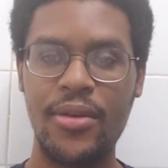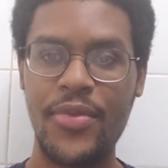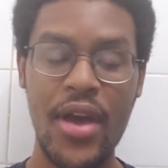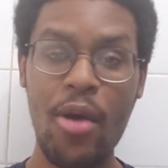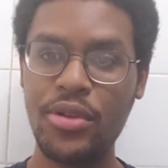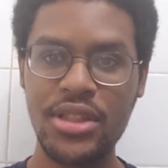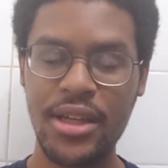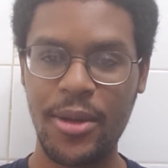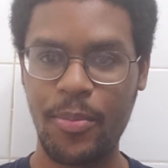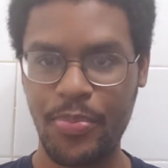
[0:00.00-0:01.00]
That was
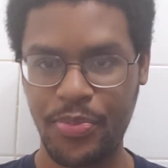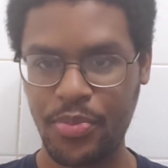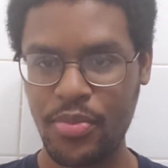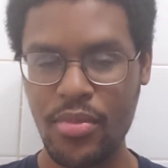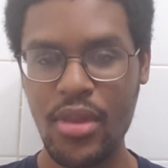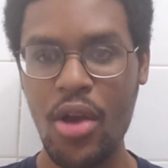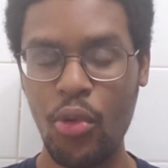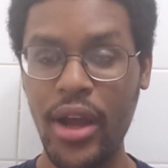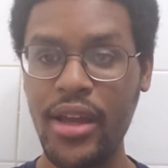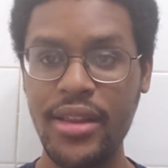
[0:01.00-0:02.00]
it,
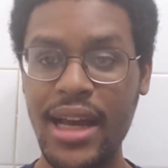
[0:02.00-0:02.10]
right?